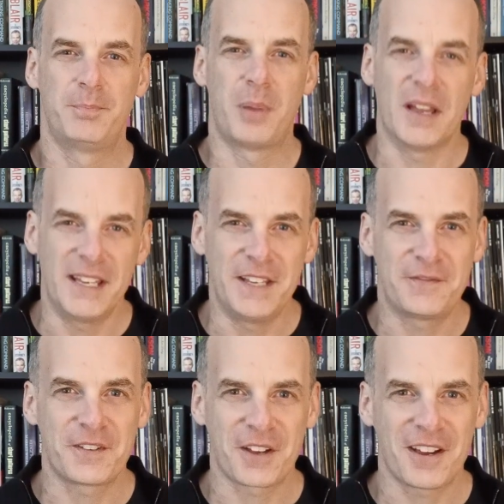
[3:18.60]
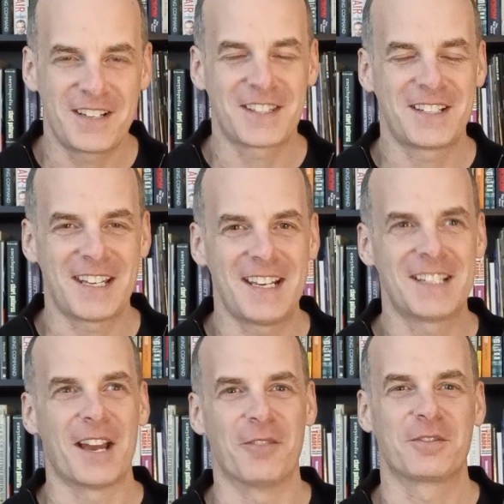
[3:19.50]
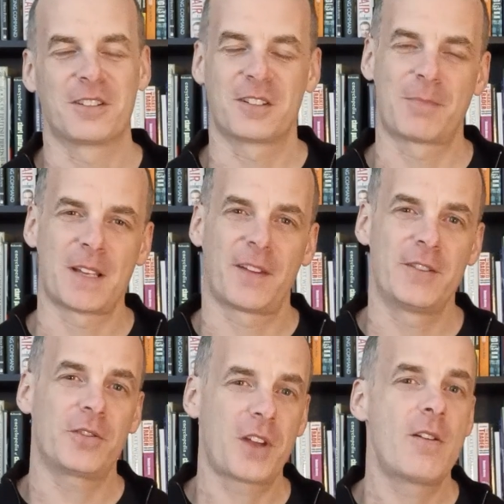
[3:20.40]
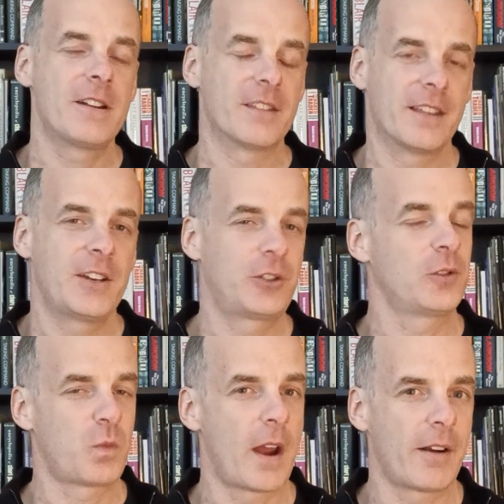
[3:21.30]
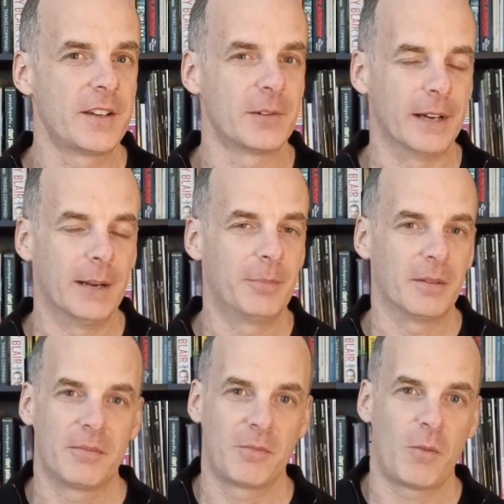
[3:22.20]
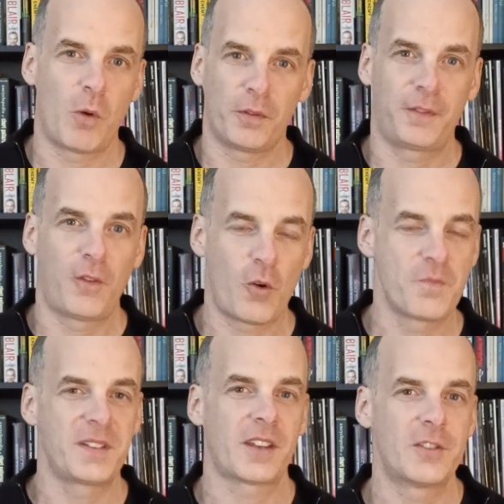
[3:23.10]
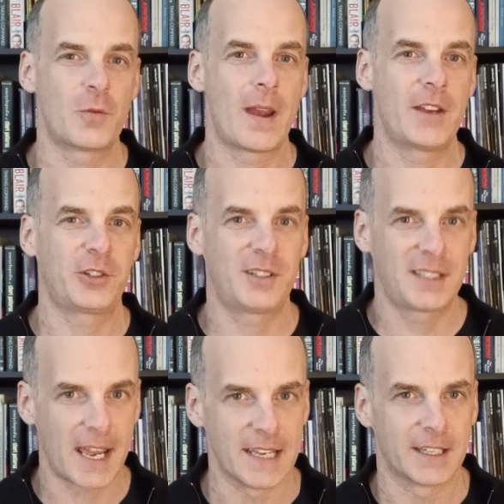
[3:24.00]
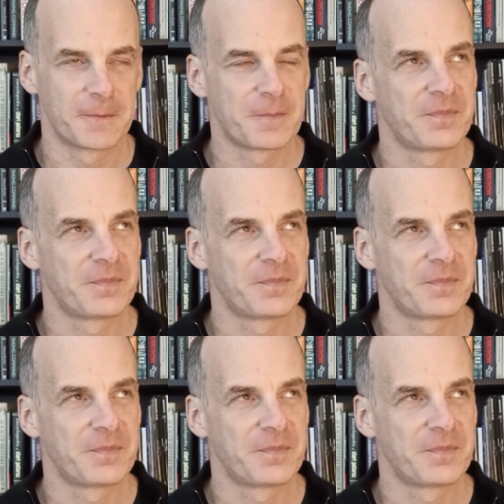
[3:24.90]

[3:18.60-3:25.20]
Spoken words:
But even going to the detail to specify not only that they should wear underwear, but what form this underwear should take.